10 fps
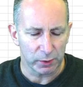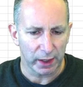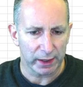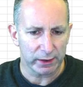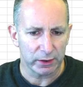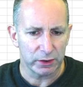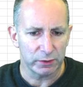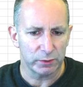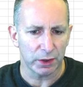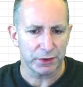more accurate,
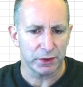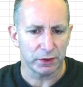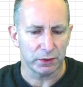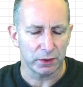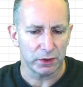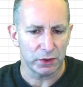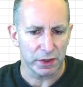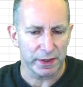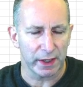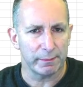you've got to
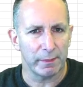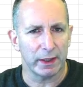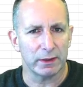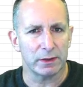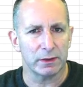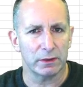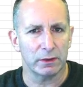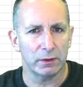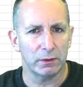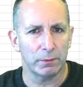just segment
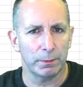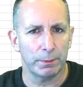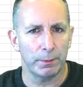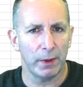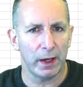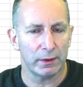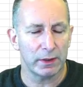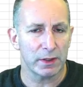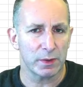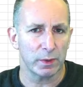
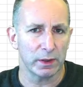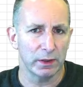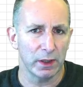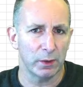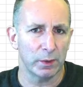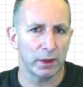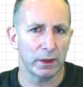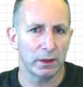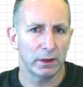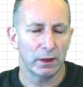areas with
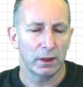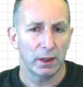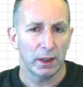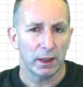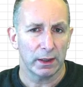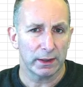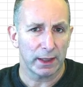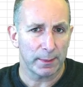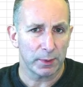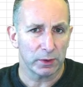lower
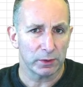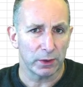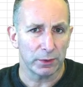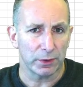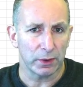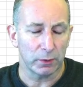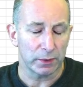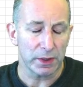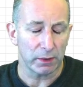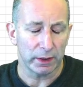capital growth,
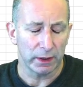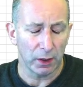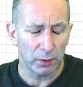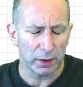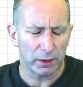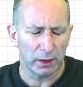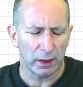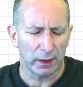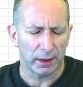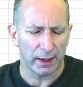or sorry, lower
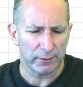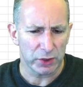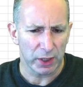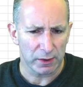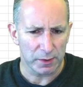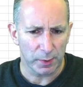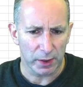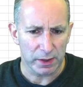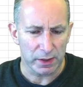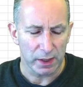average house
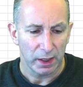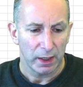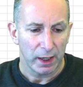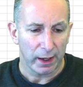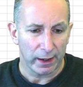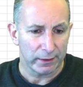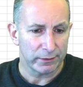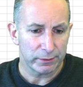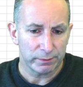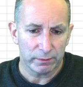prices.
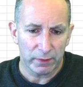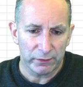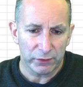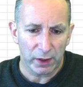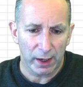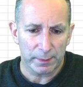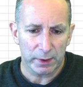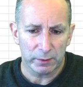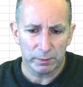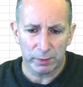And if you're
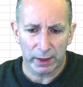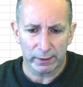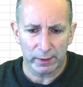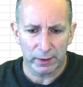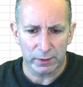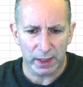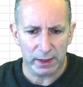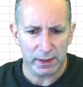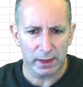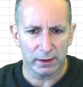happy playing around with
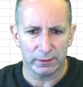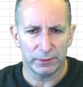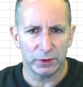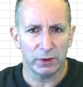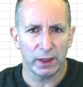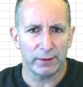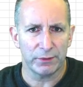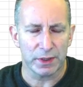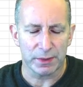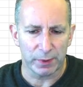Excel, you'll have
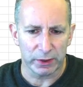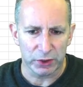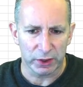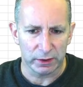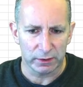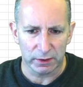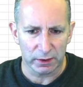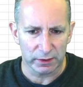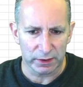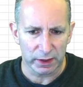this spreadsheet. You can
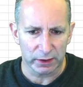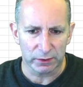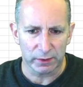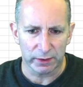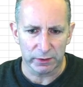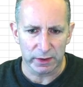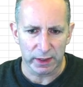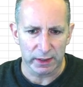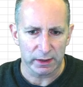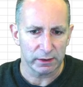go and tinker around with the
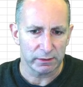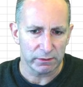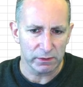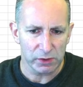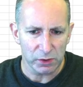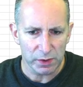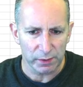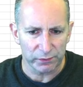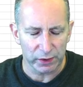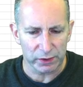data, do
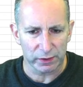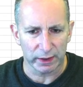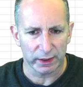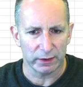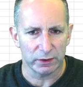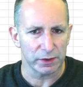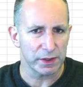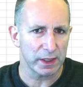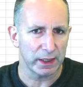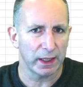some filtering, and you'll
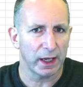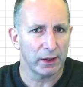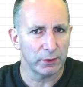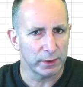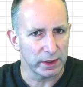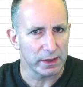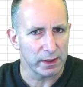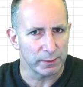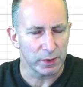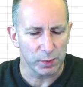see how these
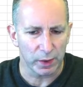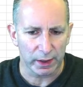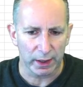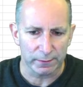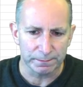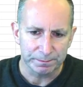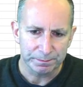numbers work out.